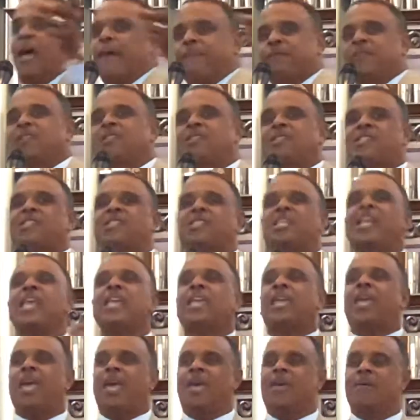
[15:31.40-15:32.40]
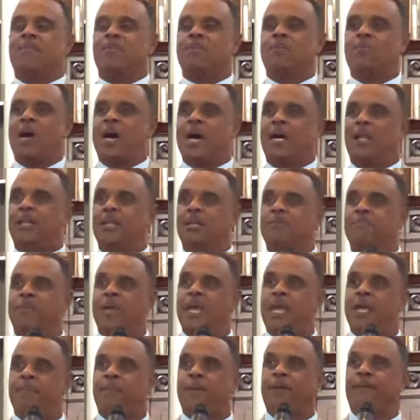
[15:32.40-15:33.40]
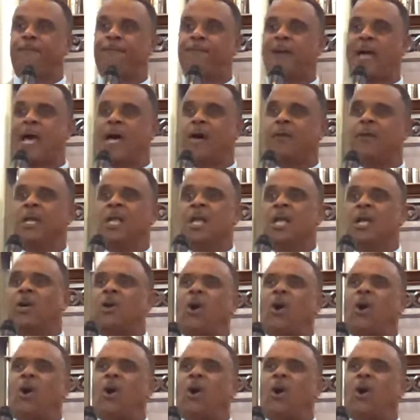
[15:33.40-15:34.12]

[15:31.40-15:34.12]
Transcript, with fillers: have to seek him while he may be found.